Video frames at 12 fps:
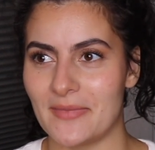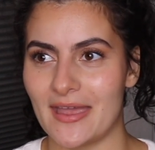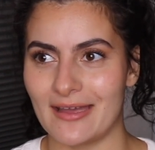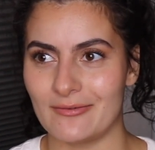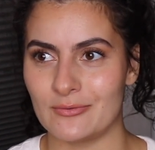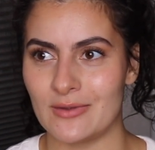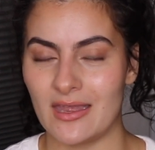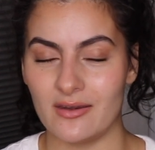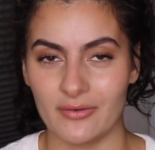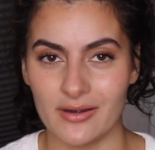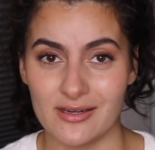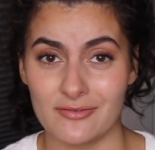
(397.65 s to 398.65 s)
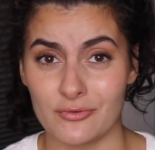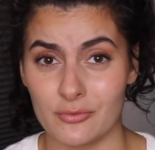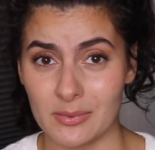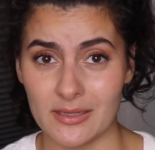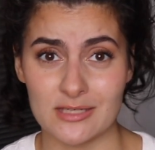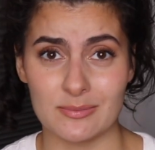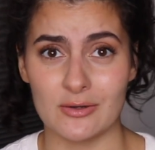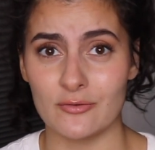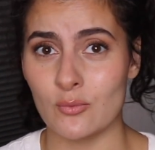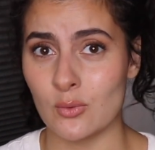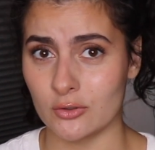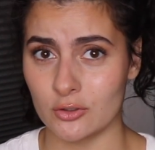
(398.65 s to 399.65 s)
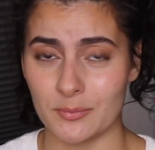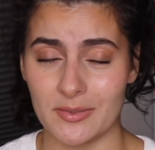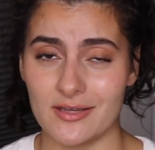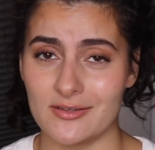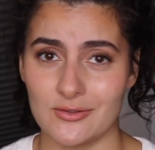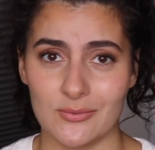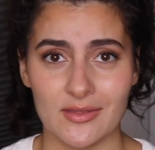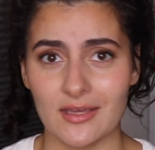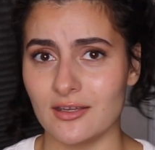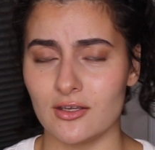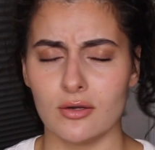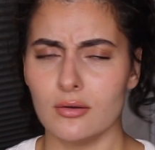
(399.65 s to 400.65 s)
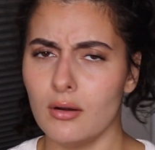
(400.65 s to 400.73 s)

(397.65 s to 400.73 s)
have Gatorade in replacement of water because you think, you know,